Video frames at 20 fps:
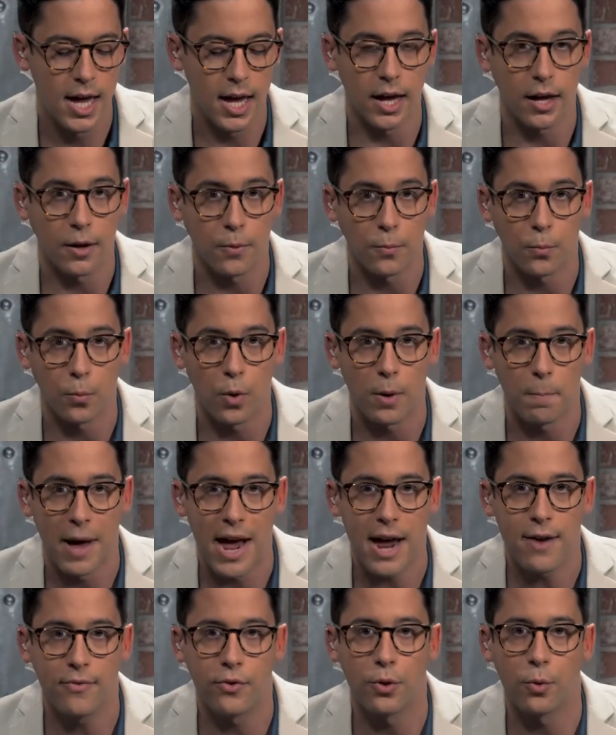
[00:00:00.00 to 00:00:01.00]
Uh, what
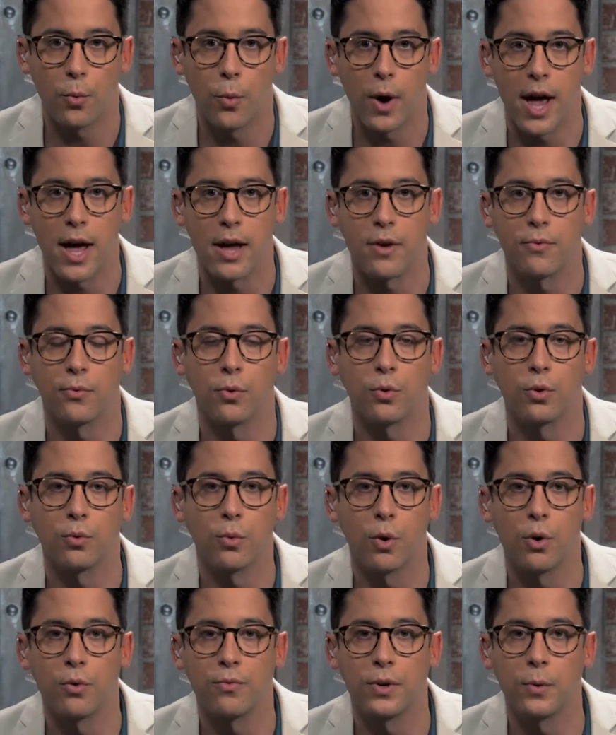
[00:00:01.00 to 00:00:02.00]
paved the way for the
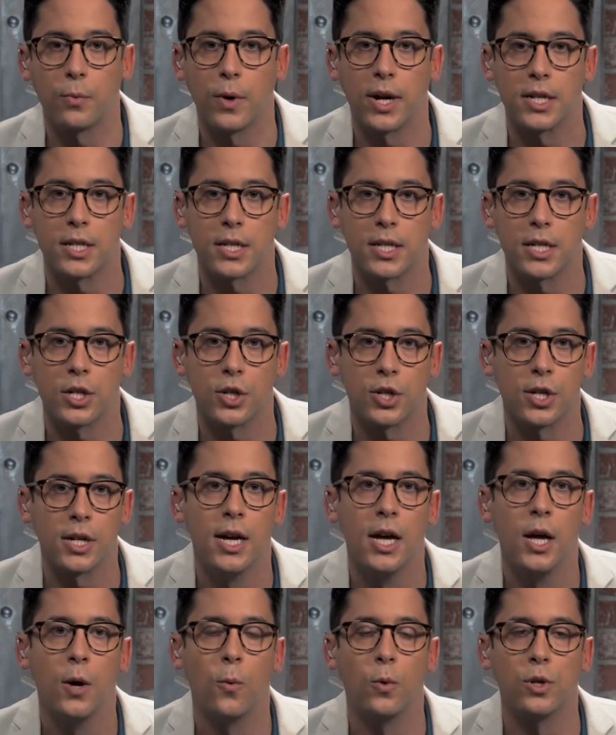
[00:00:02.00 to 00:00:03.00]
Roe v. Wade decision
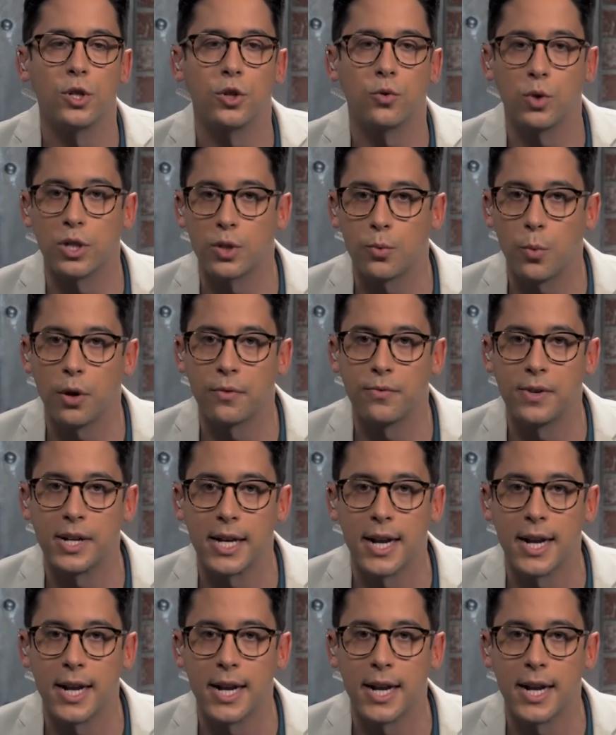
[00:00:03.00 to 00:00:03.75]
was Griswold v.